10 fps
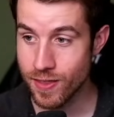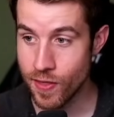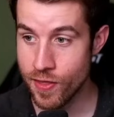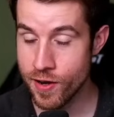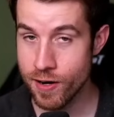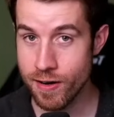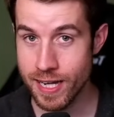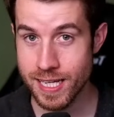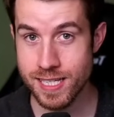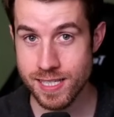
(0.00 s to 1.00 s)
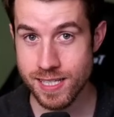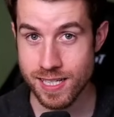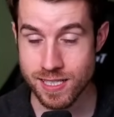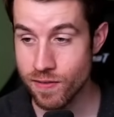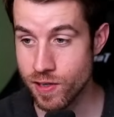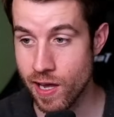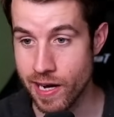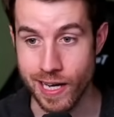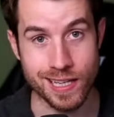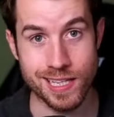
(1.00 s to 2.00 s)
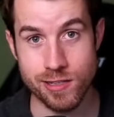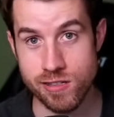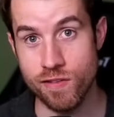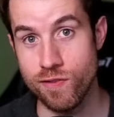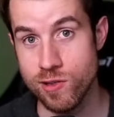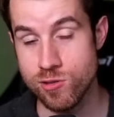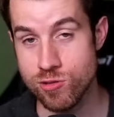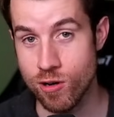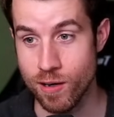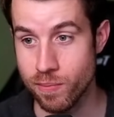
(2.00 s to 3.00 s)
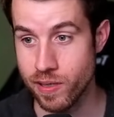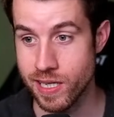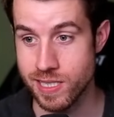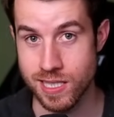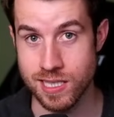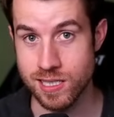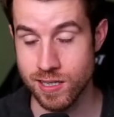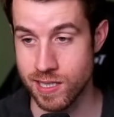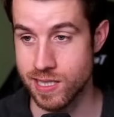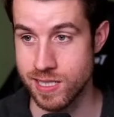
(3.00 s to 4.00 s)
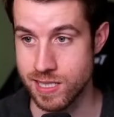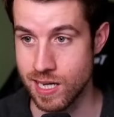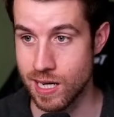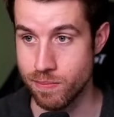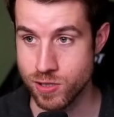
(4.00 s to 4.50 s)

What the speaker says: there is a silver lining. I think there's a few strong plays that this card can set up.